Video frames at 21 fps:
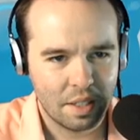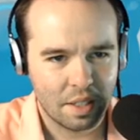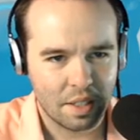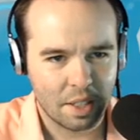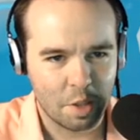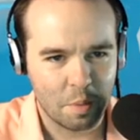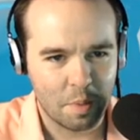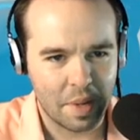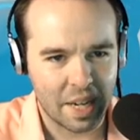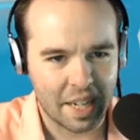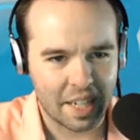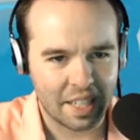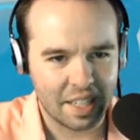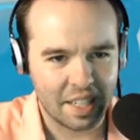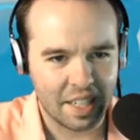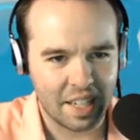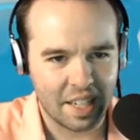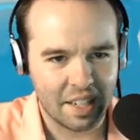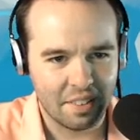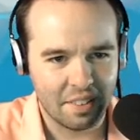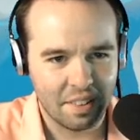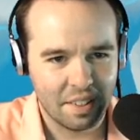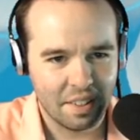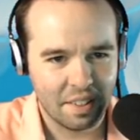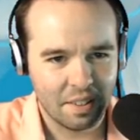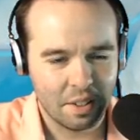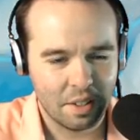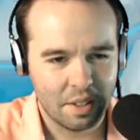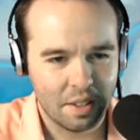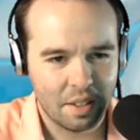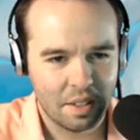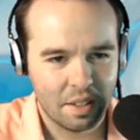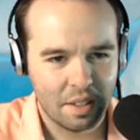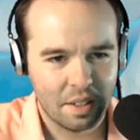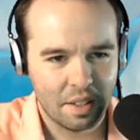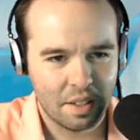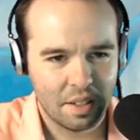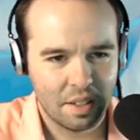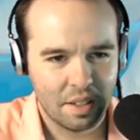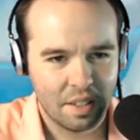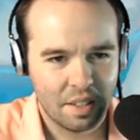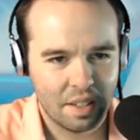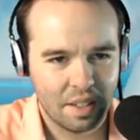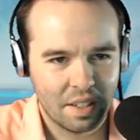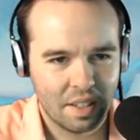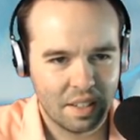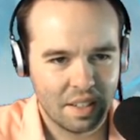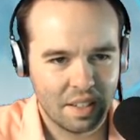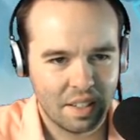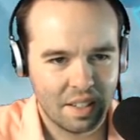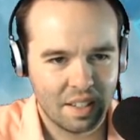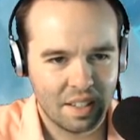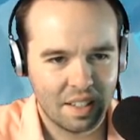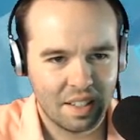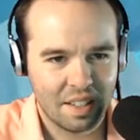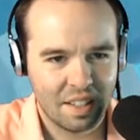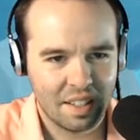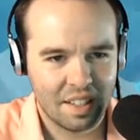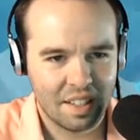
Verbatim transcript: Go back in now. We got it. That's an